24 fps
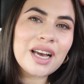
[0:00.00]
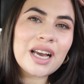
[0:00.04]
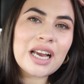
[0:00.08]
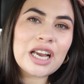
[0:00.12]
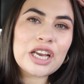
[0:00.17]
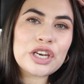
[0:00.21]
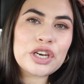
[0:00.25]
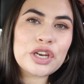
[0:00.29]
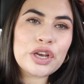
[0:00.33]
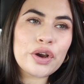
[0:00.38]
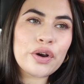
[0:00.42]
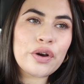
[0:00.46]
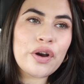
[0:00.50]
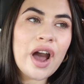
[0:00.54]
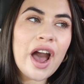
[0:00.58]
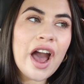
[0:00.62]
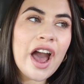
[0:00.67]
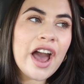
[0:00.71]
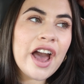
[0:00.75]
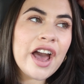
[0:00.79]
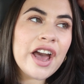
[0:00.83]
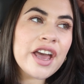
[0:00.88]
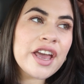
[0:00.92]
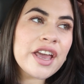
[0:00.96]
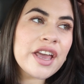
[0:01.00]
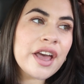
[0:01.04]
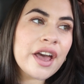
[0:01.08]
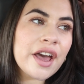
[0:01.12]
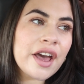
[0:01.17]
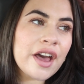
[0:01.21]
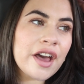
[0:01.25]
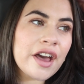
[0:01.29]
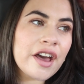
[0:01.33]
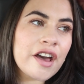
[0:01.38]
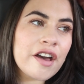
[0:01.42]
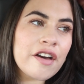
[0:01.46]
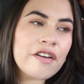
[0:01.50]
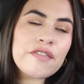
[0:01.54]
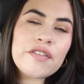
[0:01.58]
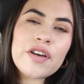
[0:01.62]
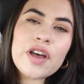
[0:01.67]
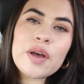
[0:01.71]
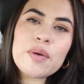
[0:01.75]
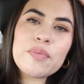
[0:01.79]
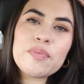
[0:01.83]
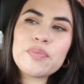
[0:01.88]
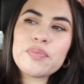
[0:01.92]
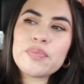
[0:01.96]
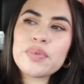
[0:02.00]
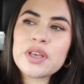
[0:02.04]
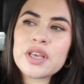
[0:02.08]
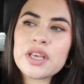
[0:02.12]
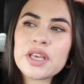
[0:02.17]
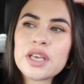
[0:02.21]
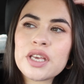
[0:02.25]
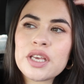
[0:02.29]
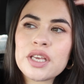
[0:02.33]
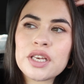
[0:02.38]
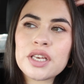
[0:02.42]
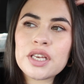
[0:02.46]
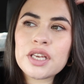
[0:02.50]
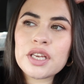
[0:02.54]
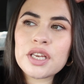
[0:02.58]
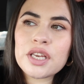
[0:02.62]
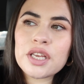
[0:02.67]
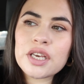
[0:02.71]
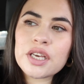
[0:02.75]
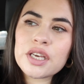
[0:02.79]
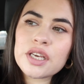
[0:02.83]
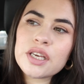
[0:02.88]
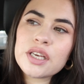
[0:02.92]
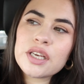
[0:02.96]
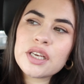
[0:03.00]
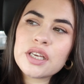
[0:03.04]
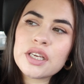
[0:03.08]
I know I have been